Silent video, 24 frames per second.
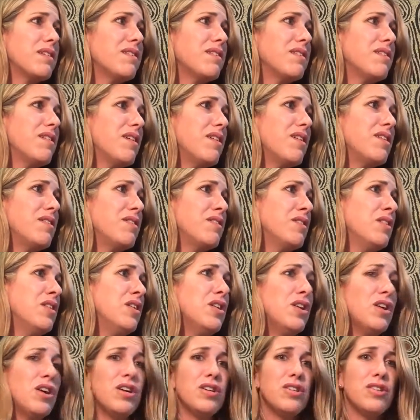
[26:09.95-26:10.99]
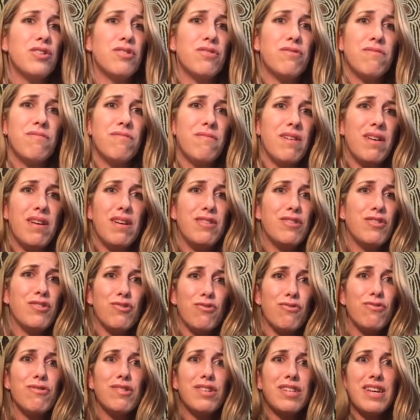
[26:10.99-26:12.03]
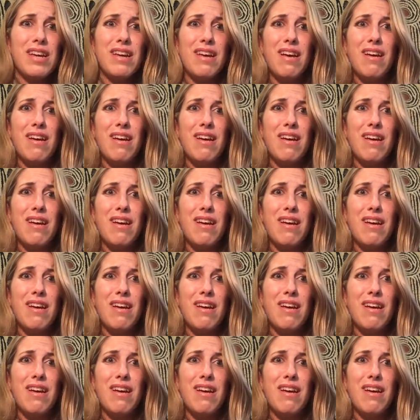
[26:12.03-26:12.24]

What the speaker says: a daughter